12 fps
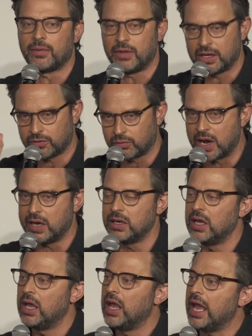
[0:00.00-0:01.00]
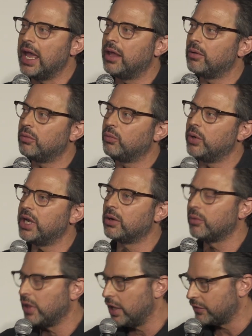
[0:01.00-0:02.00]
that's right. And we
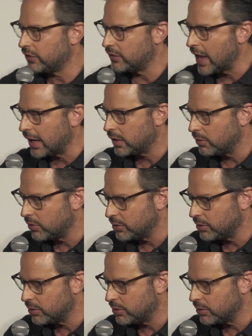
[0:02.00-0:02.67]
didn't realize exactly